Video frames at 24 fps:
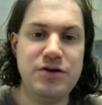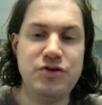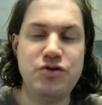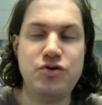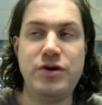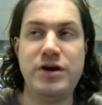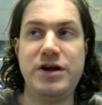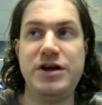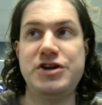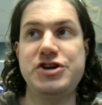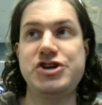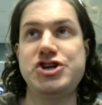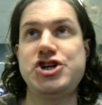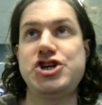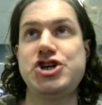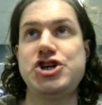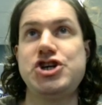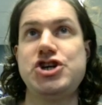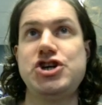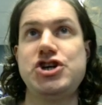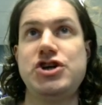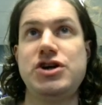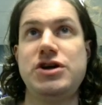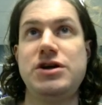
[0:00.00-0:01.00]

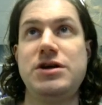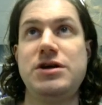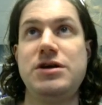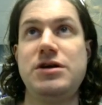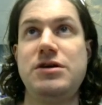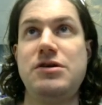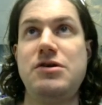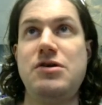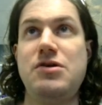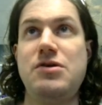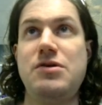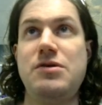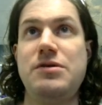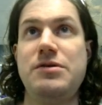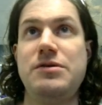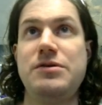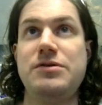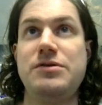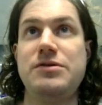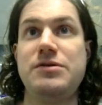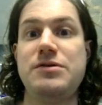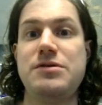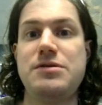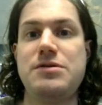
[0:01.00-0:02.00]
tranche
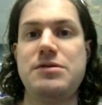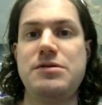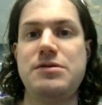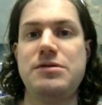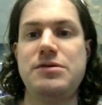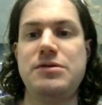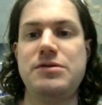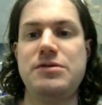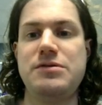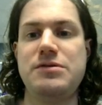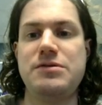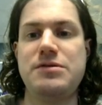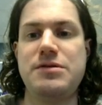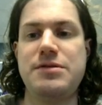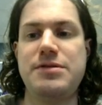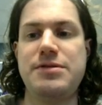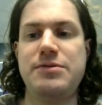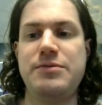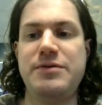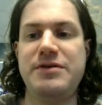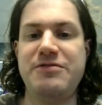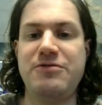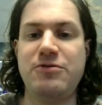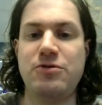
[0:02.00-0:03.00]

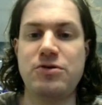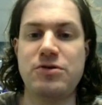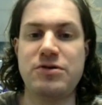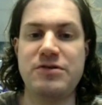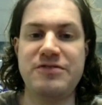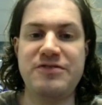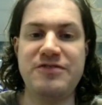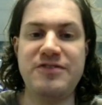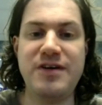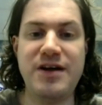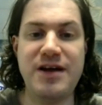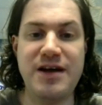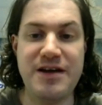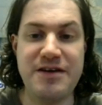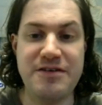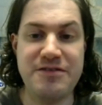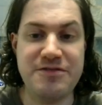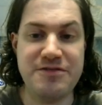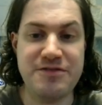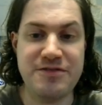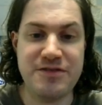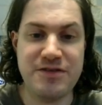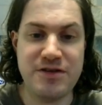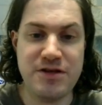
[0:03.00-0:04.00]
3, 4,
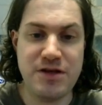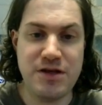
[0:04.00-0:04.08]
5,